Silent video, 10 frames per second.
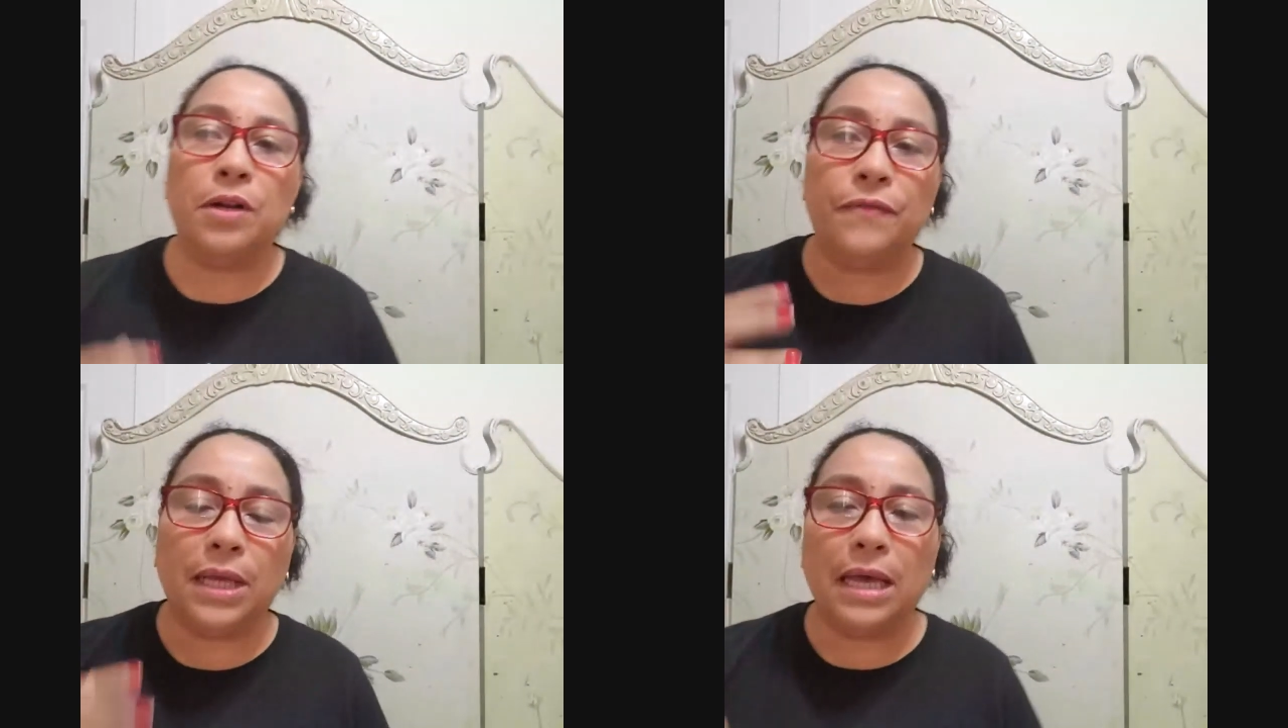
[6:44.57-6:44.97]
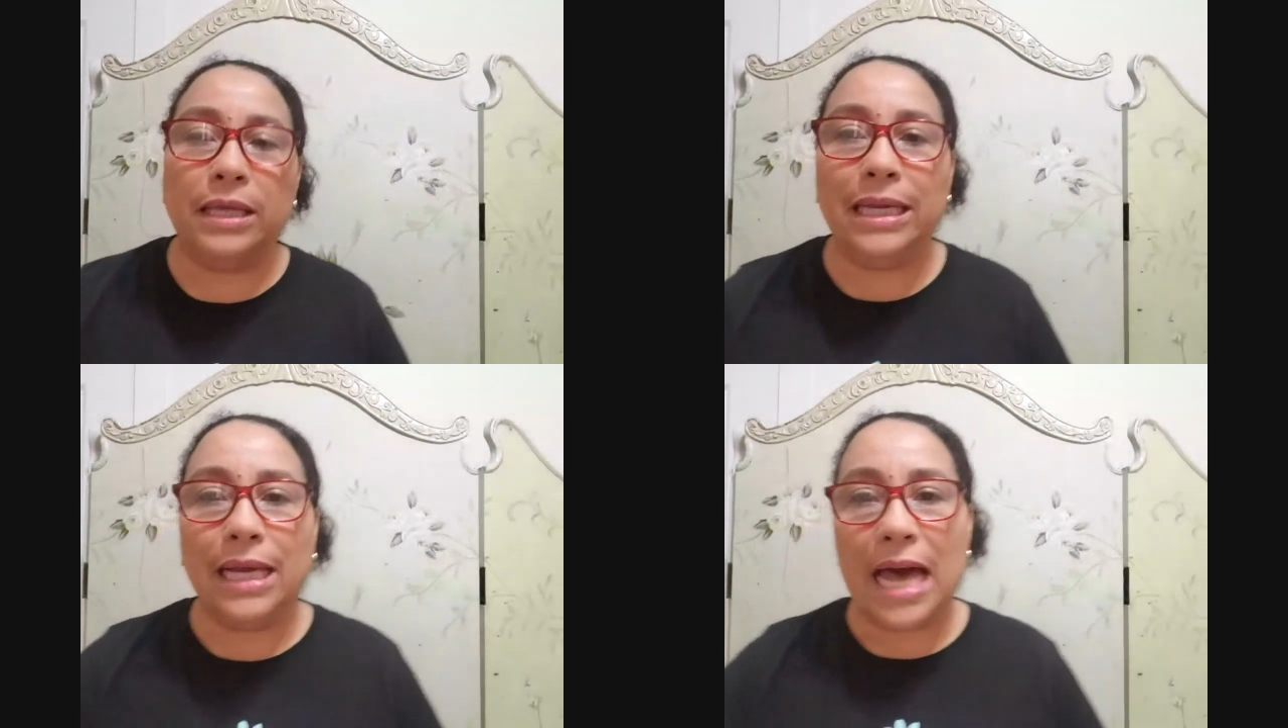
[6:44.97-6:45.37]
But if
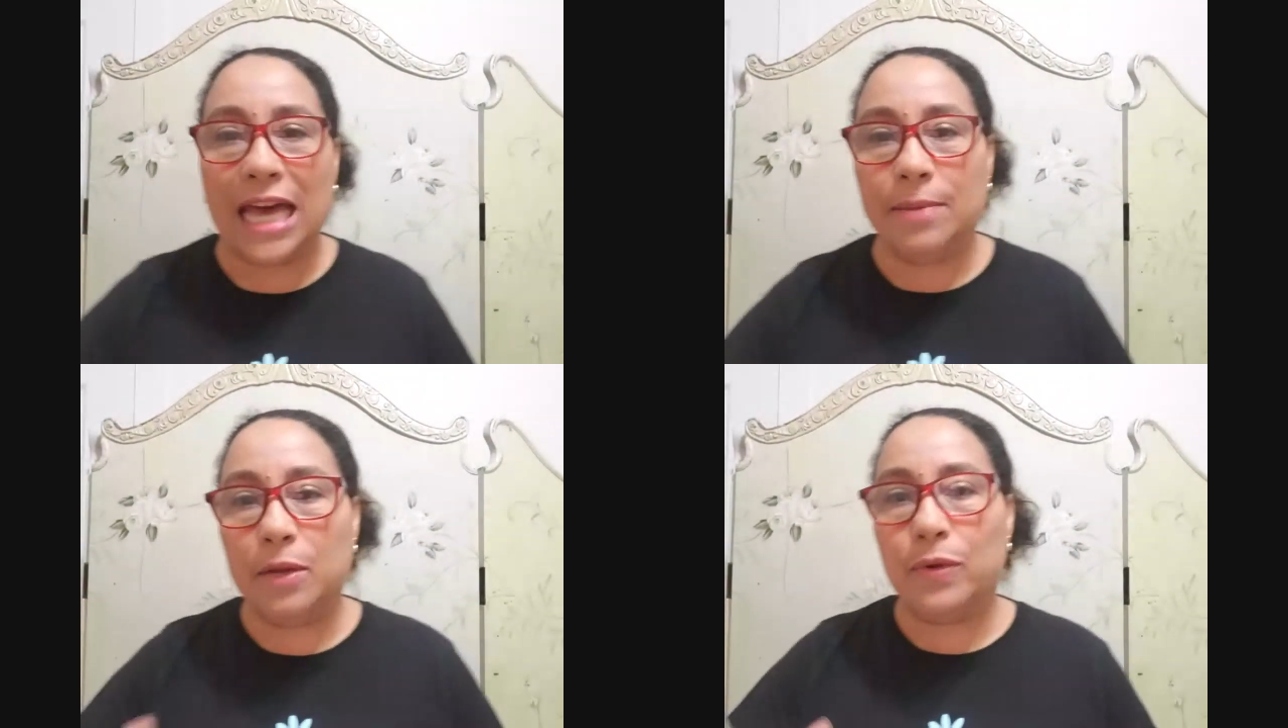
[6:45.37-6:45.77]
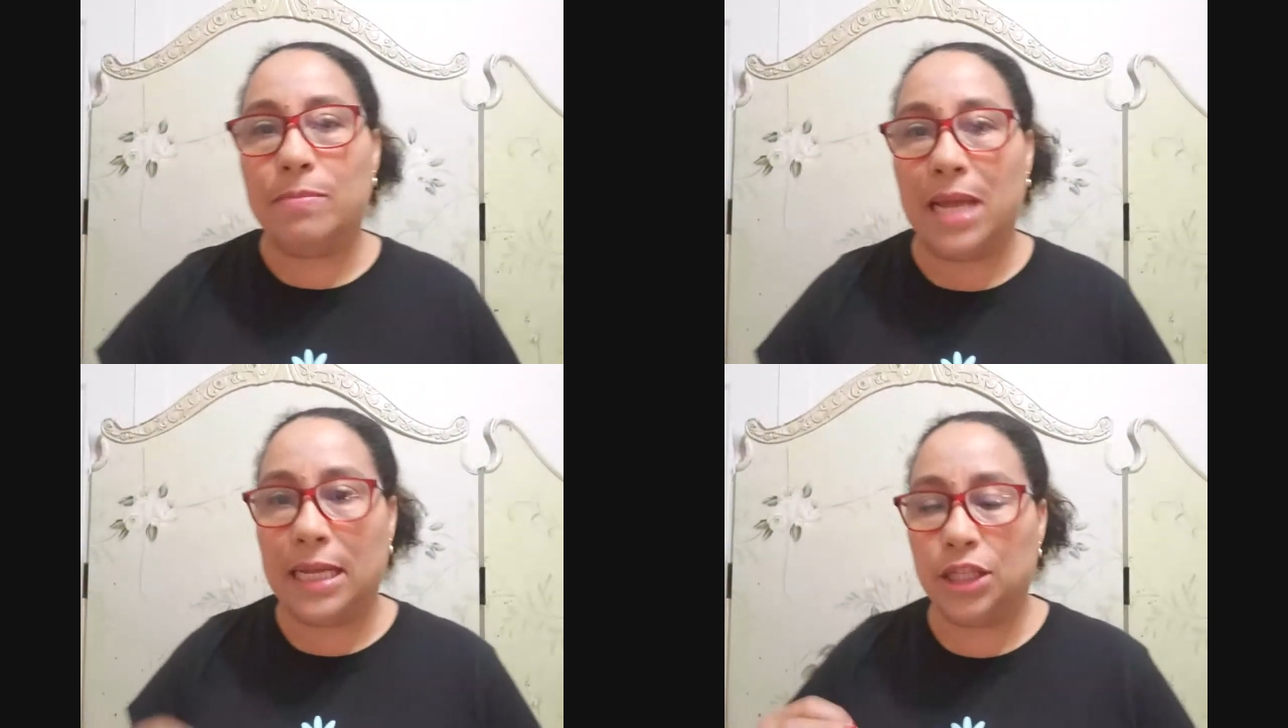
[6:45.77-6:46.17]
the economy
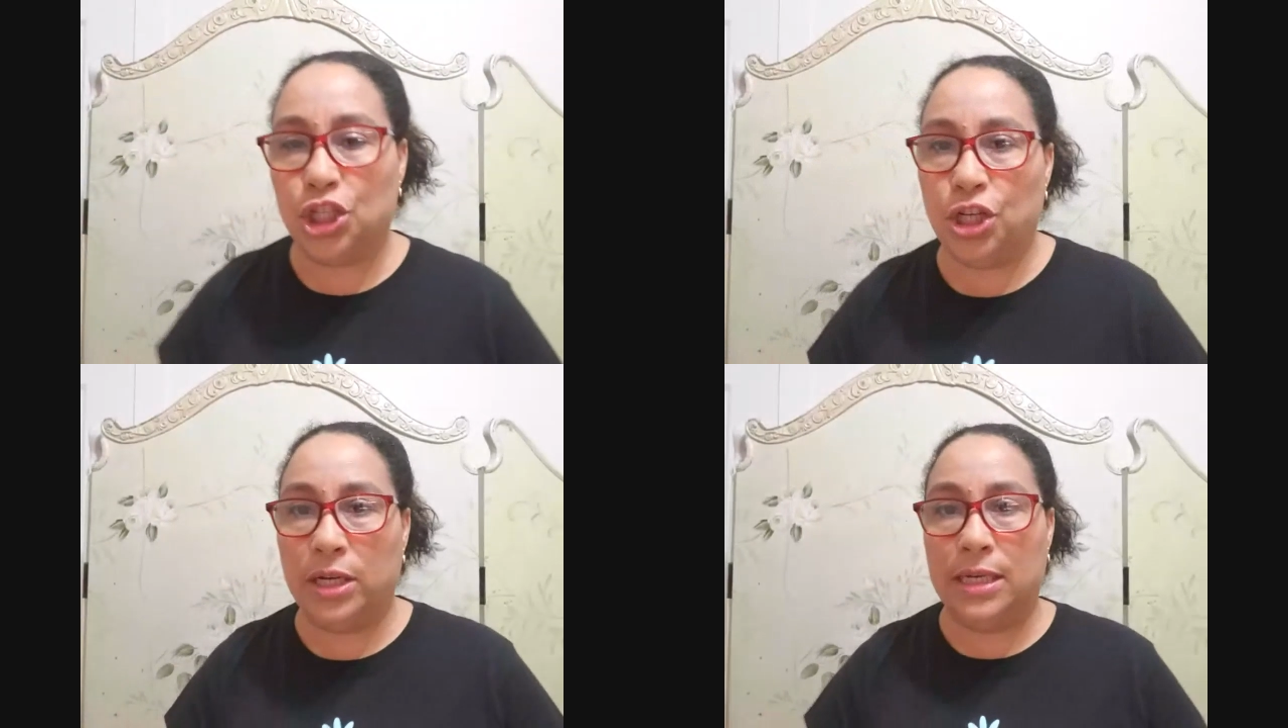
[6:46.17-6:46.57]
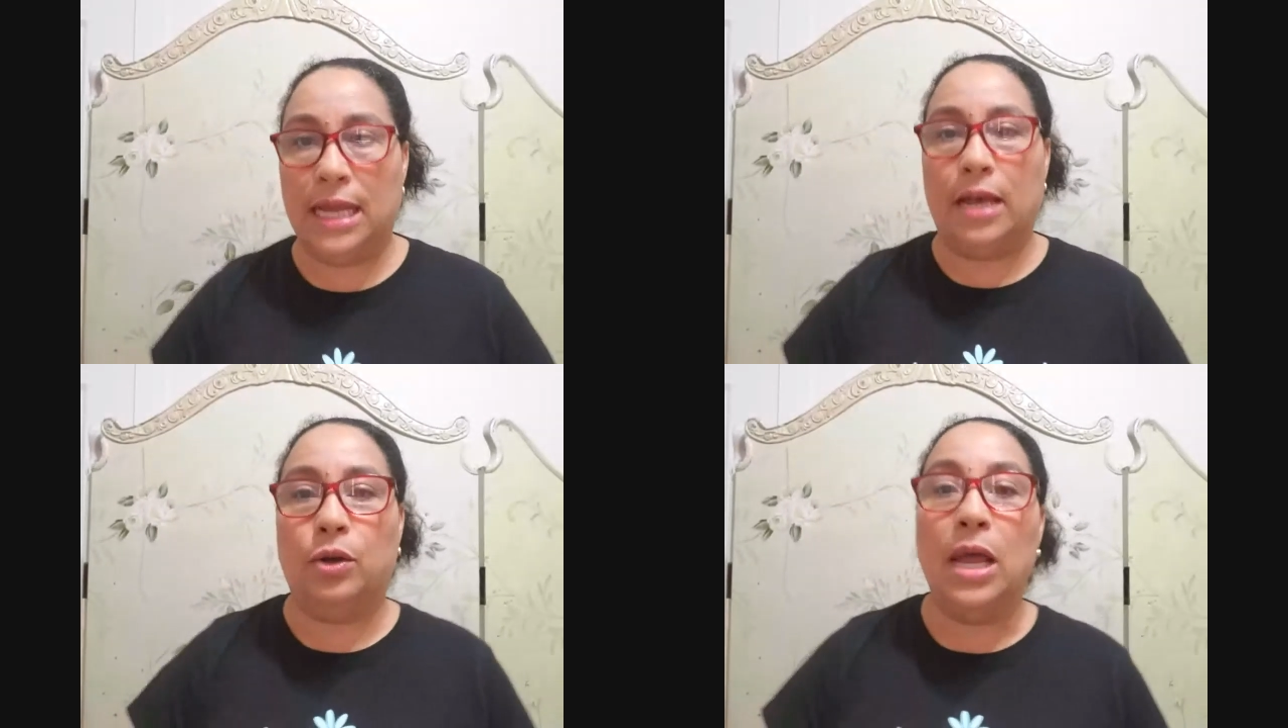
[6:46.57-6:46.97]
remains shut
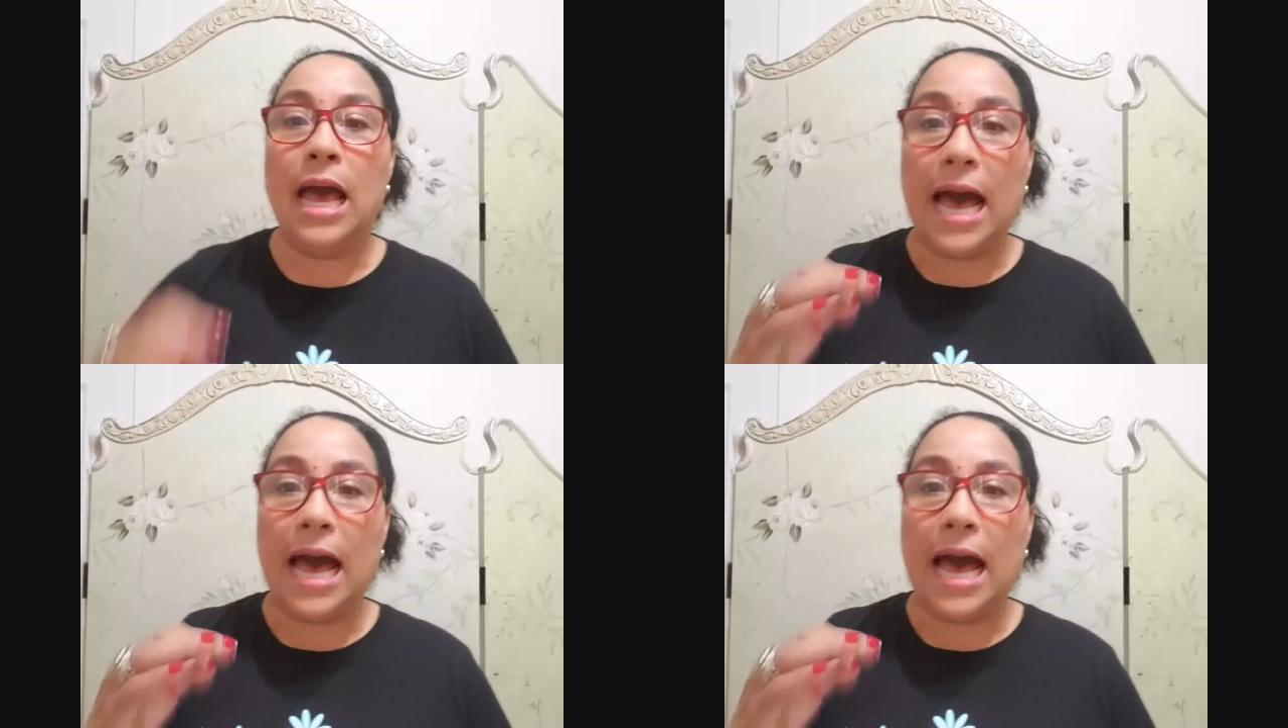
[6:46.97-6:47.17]
down,